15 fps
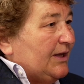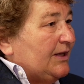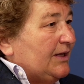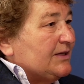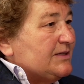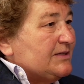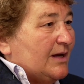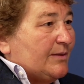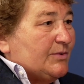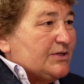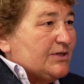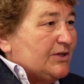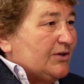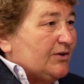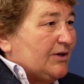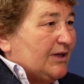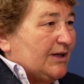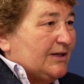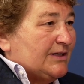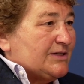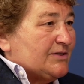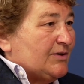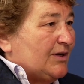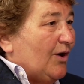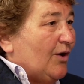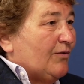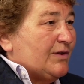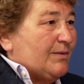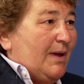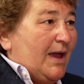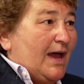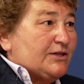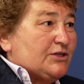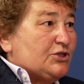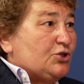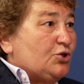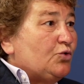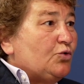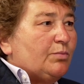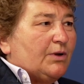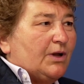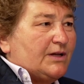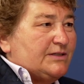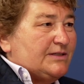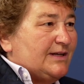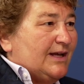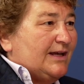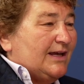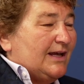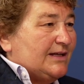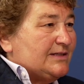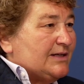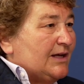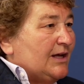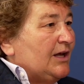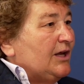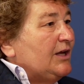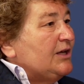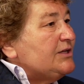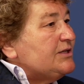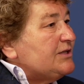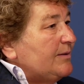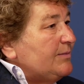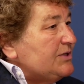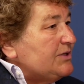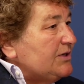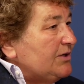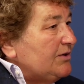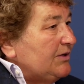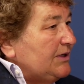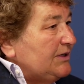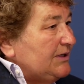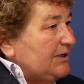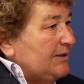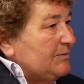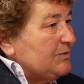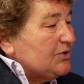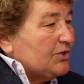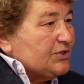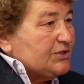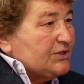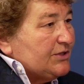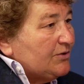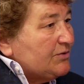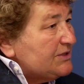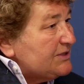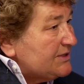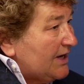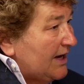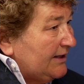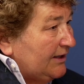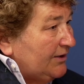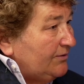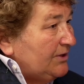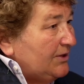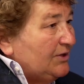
in the cybersecurity industry over the past 2+ decades, cybersecurity teams are still siloed,